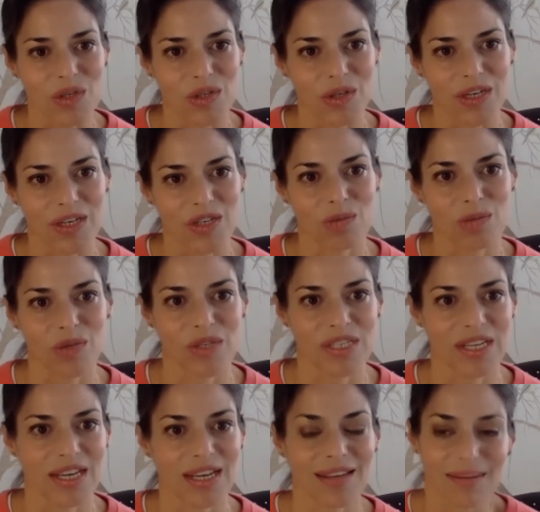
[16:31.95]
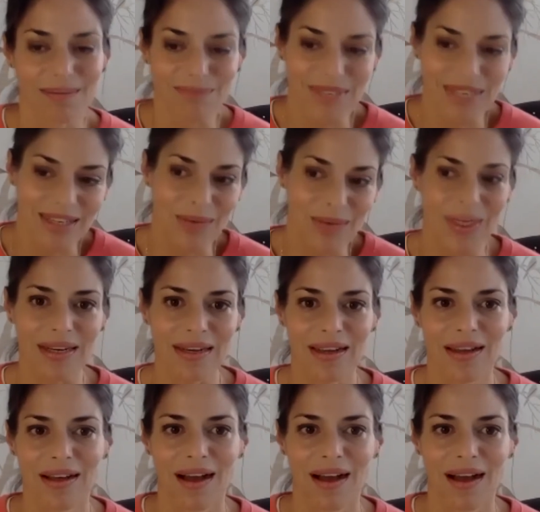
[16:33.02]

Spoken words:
and your customers say, you know what?